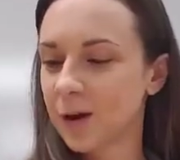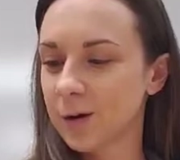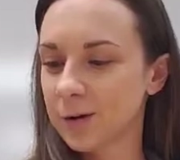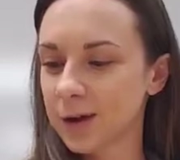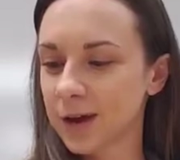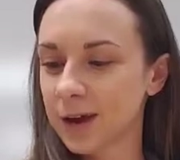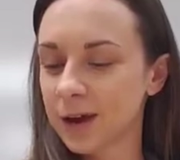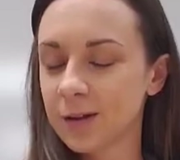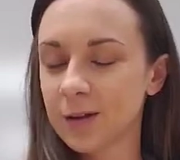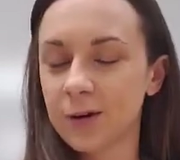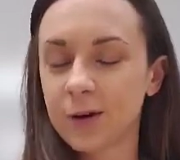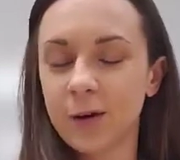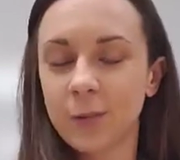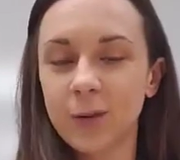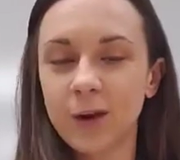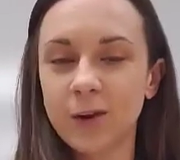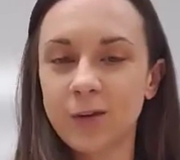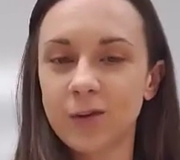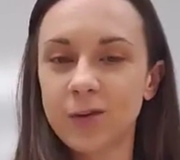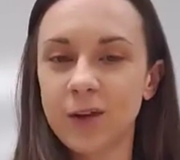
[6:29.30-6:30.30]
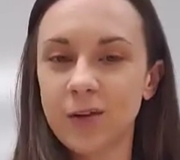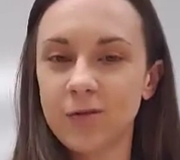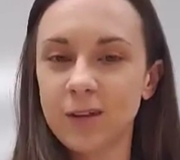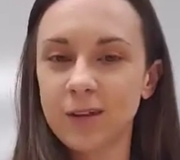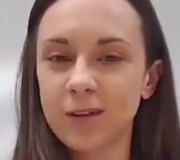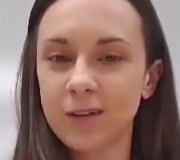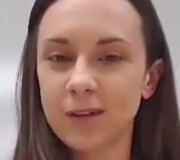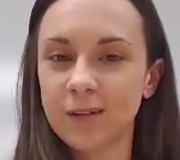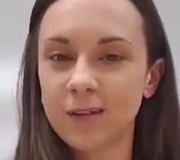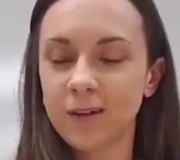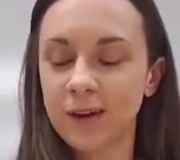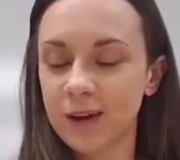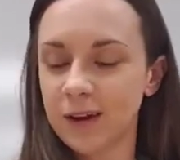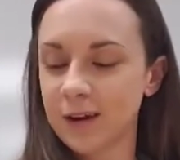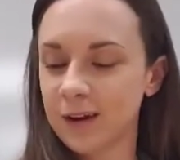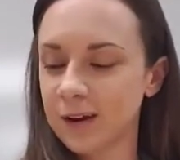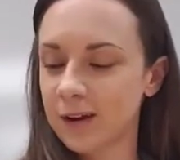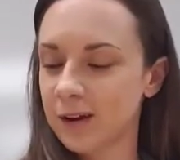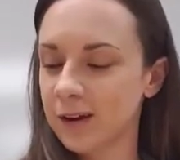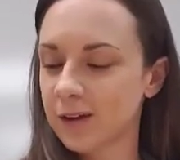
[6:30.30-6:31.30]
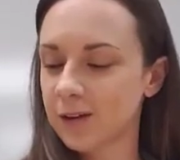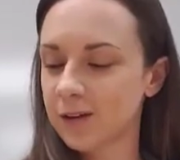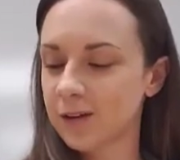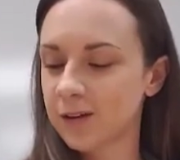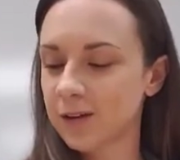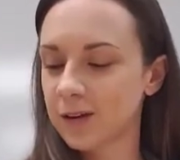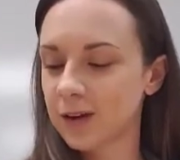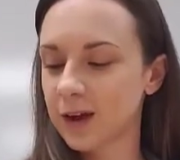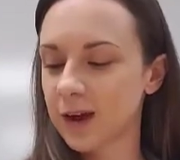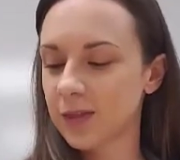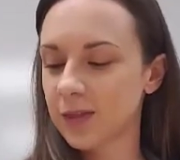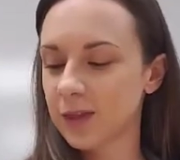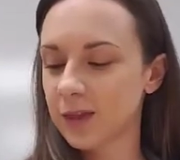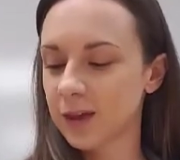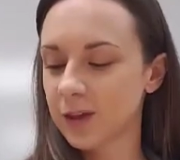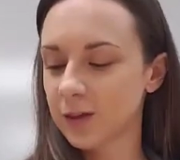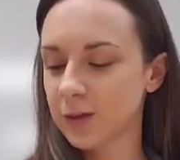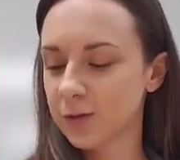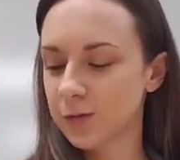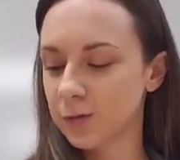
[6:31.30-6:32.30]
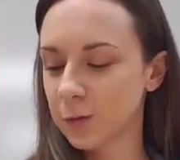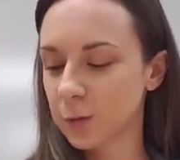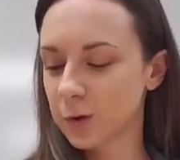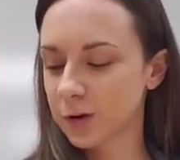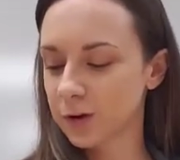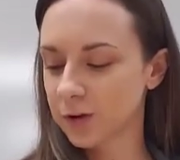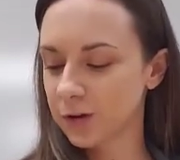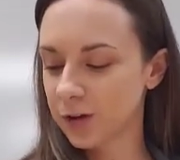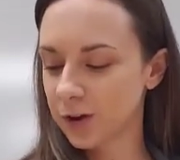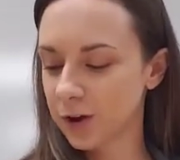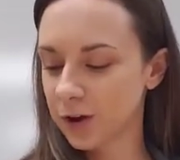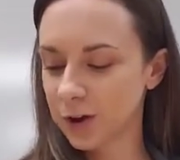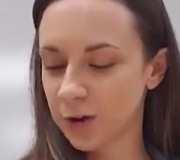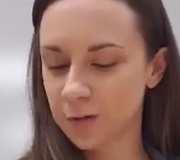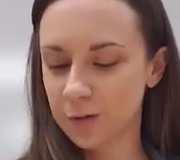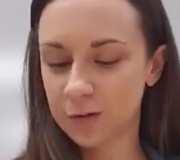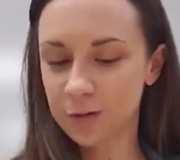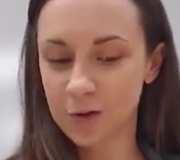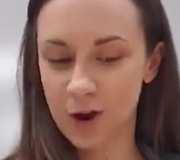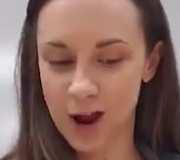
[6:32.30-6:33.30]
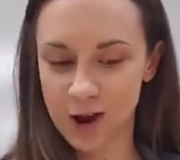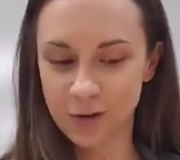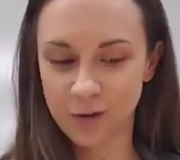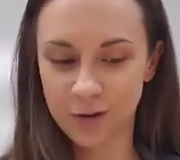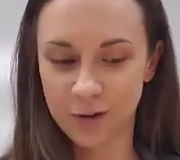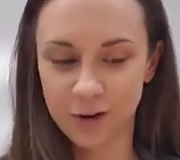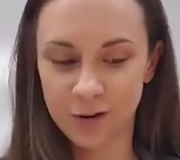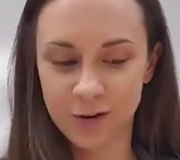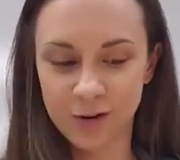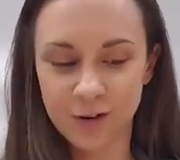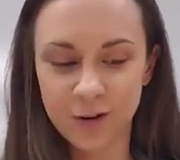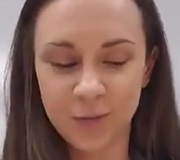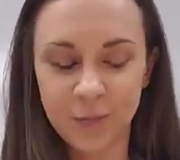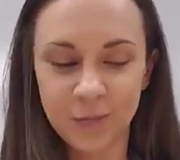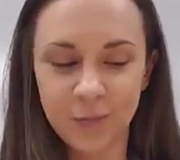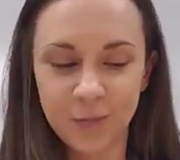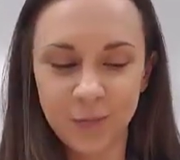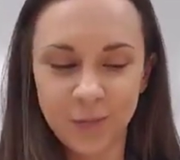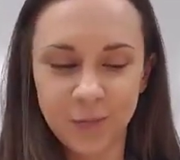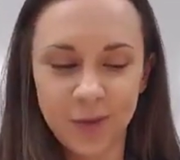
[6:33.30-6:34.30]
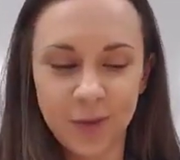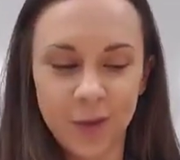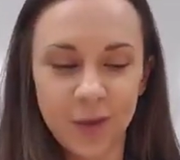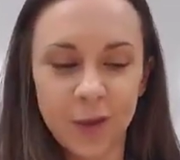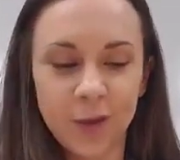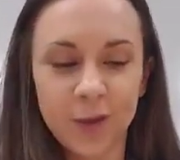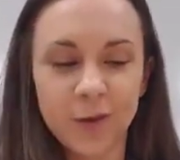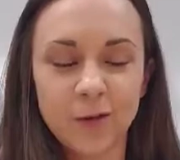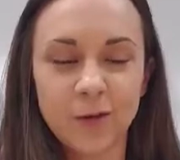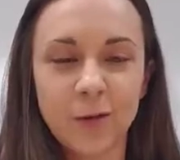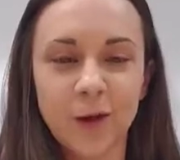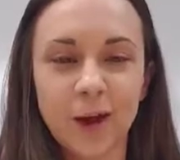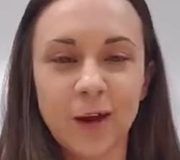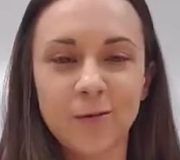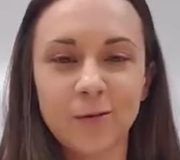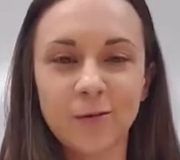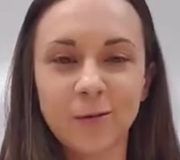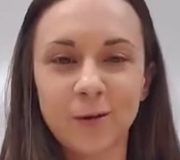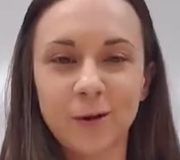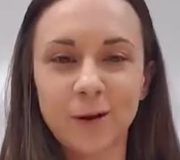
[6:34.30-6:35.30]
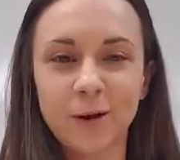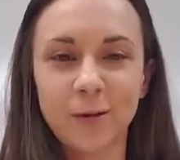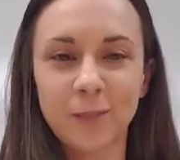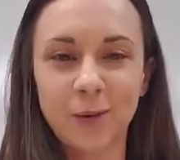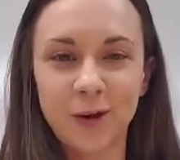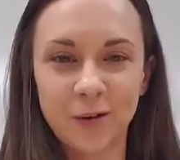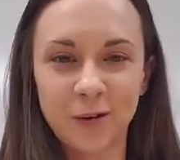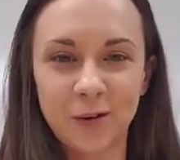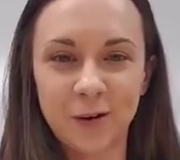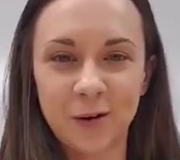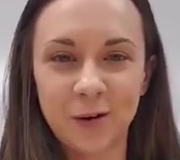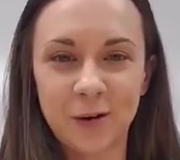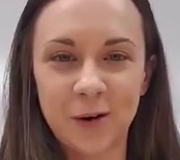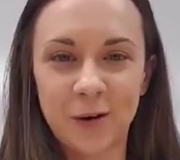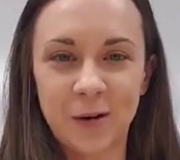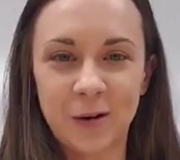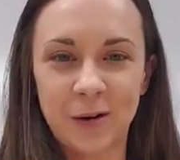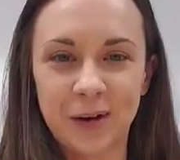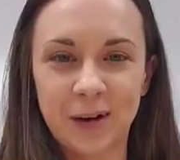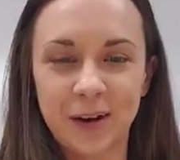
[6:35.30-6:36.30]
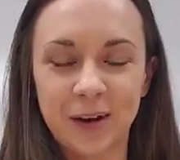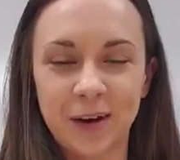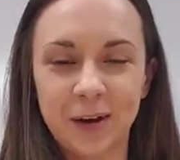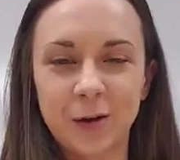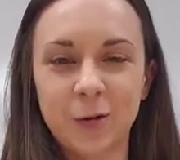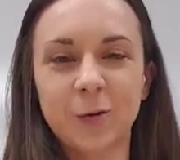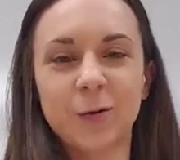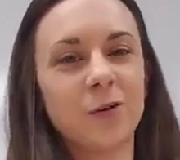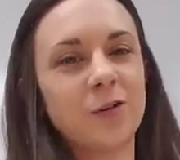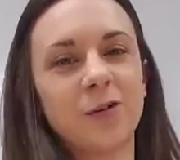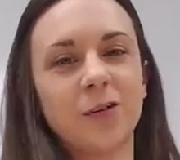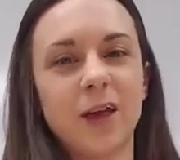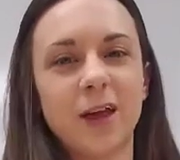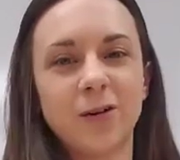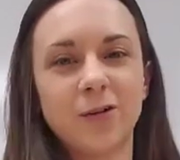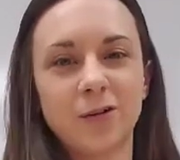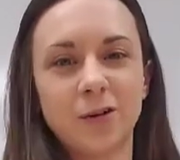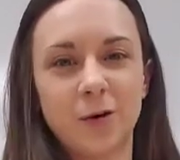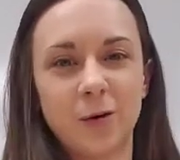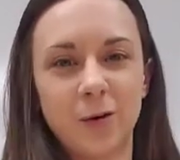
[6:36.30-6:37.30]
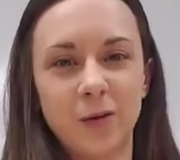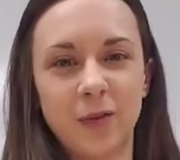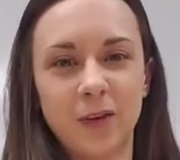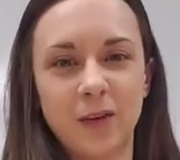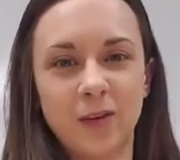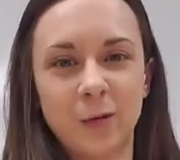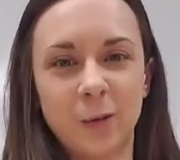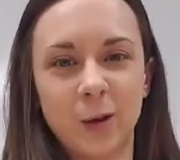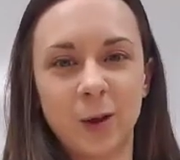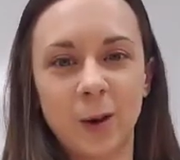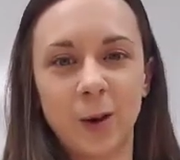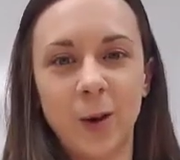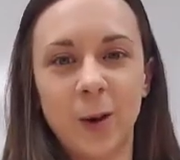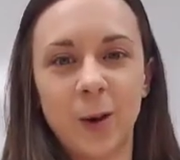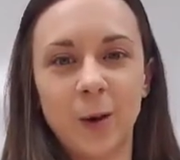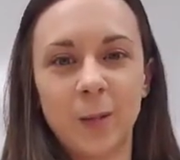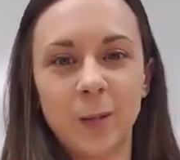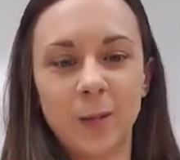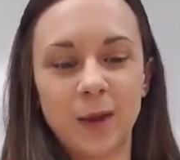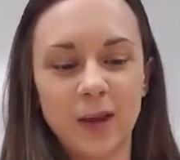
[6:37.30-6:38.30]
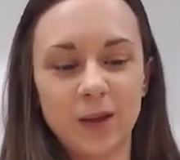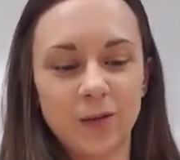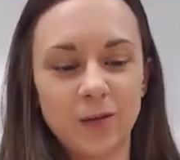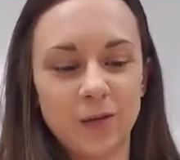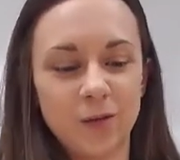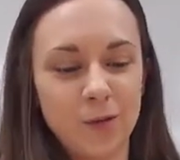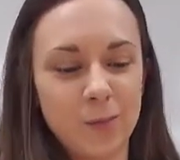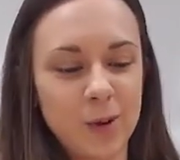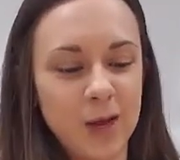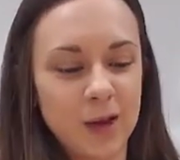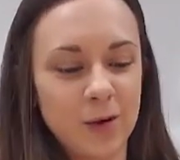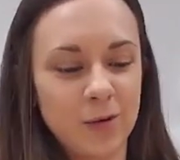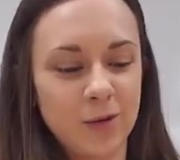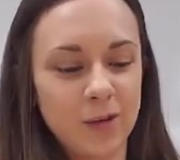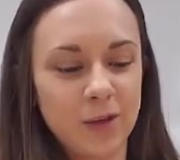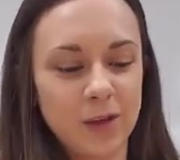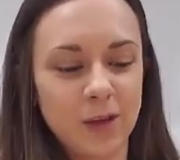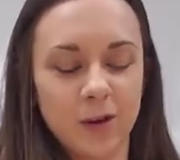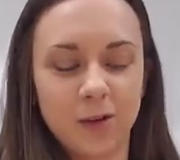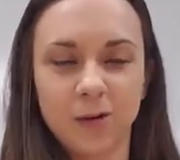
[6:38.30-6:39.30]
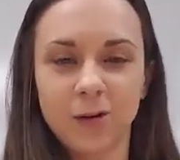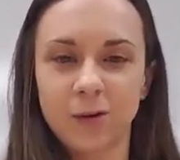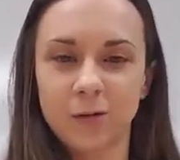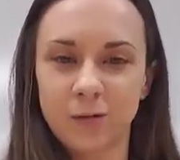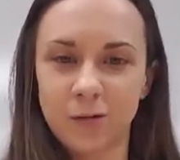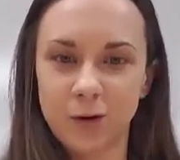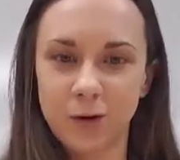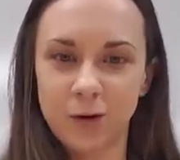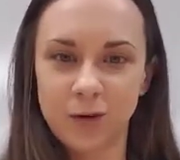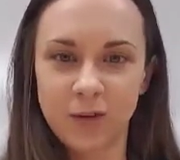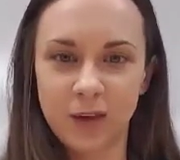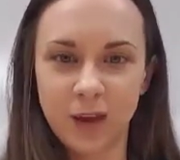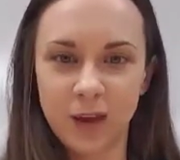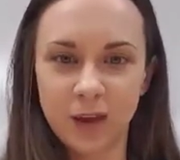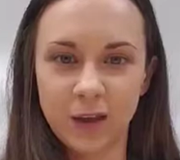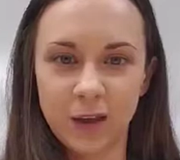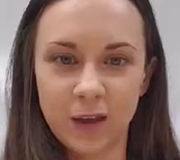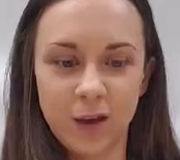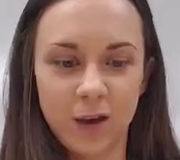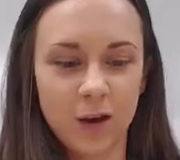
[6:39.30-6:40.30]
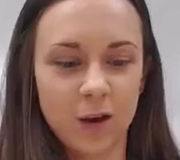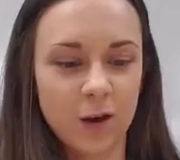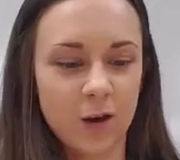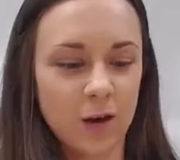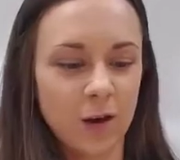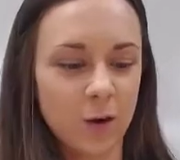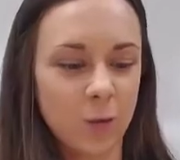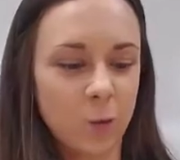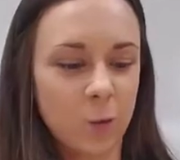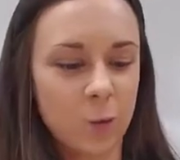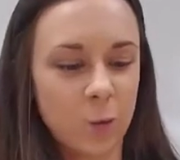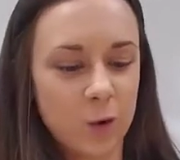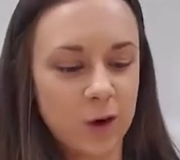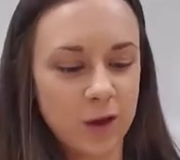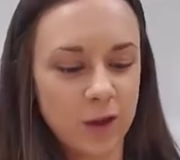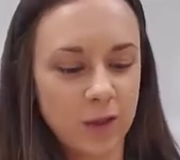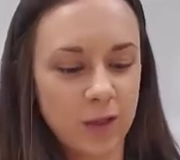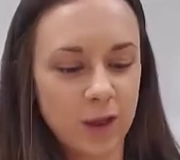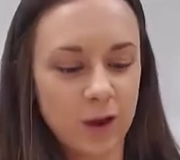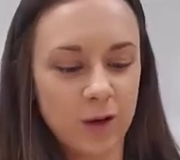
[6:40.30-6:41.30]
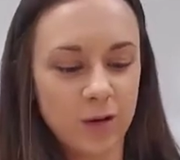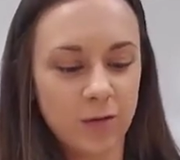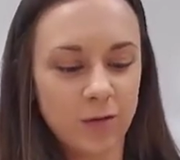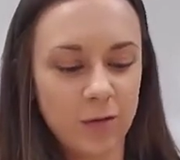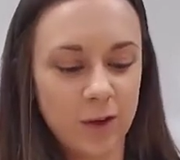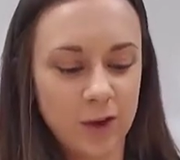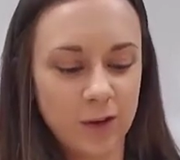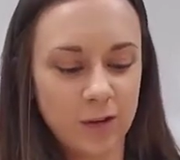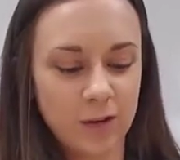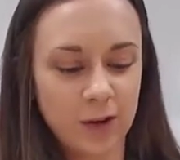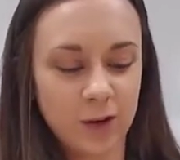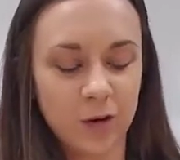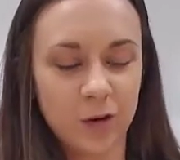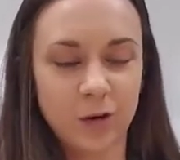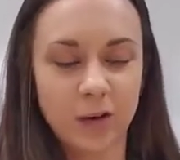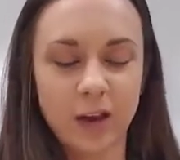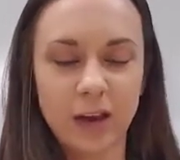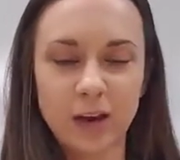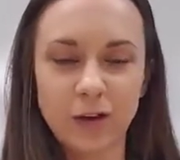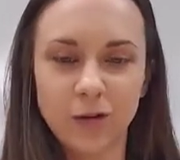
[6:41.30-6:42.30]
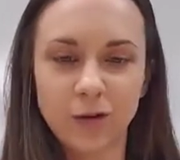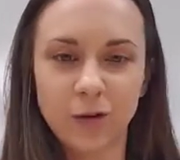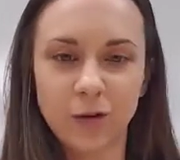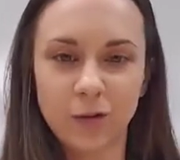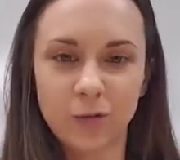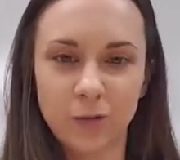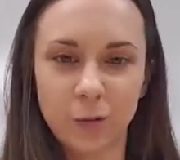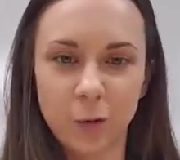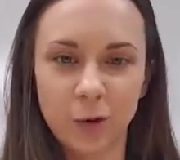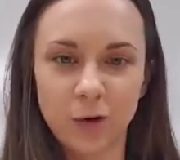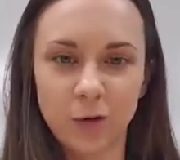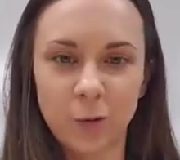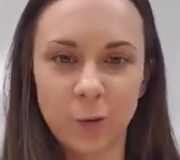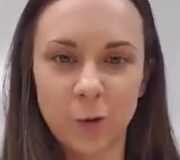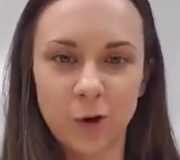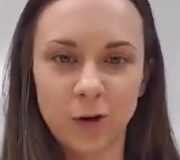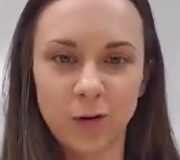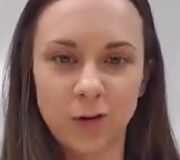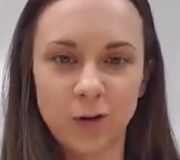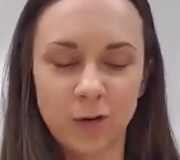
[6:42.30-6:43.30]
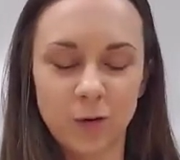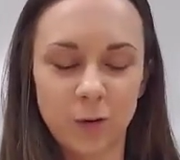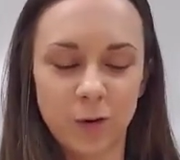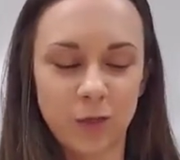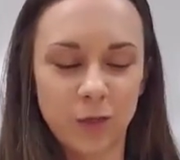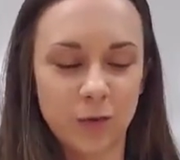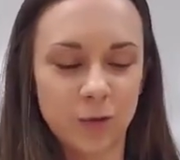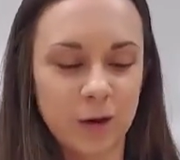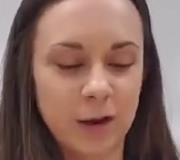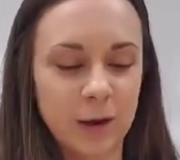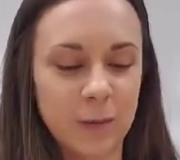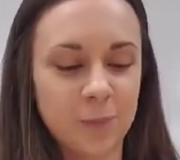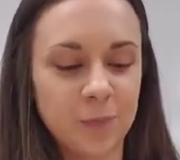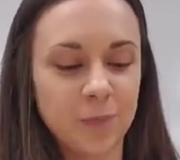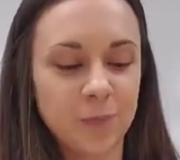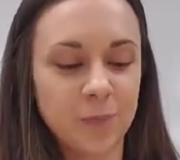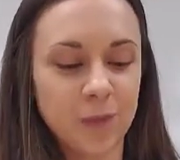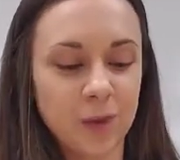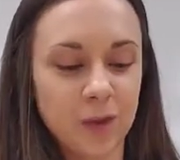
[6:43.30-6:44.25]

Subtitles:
Okay, look at page 716. Let's look at the Lefort fractures. So I have a really good picture on your slideshow on this one because for me it was a little confusing on what they are fixing on each Lefort, 1, 2, and 3.